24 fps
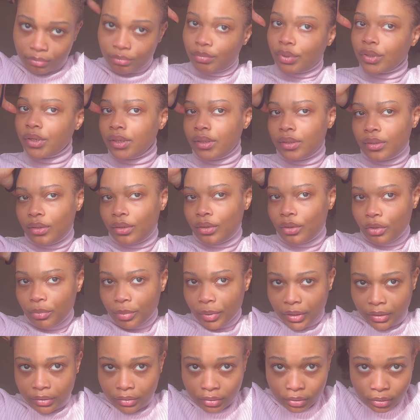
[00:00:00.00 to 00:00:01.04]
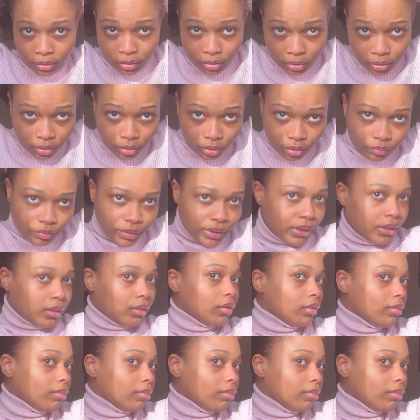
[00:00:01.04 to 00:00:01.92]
put it in a low bun a really